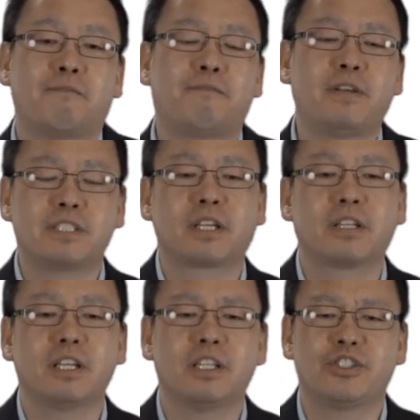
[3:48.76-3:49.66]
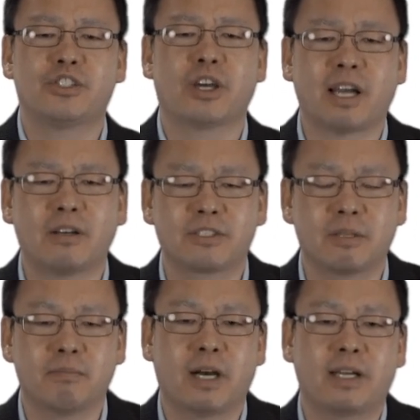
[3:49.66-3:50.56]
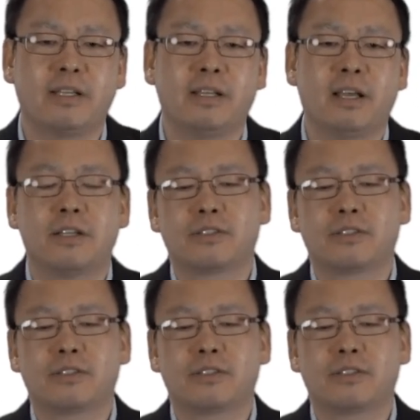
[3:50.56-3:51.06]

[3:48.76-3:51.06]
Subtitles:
physically shut out somebody.